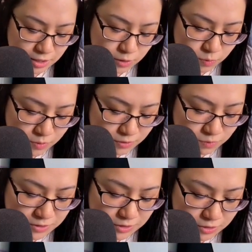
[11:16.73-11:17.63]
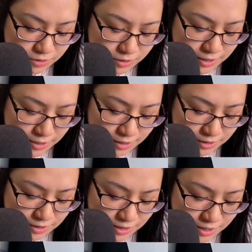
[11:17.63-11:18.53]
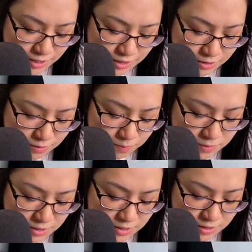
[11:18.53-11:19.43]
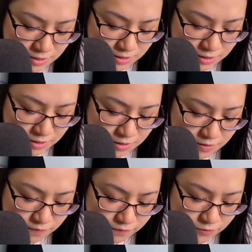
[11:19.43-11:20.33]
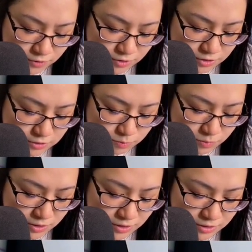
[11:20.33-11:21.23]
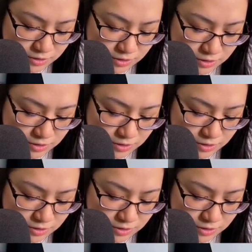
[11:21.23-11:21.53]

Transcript: when we look at A to B for this bit,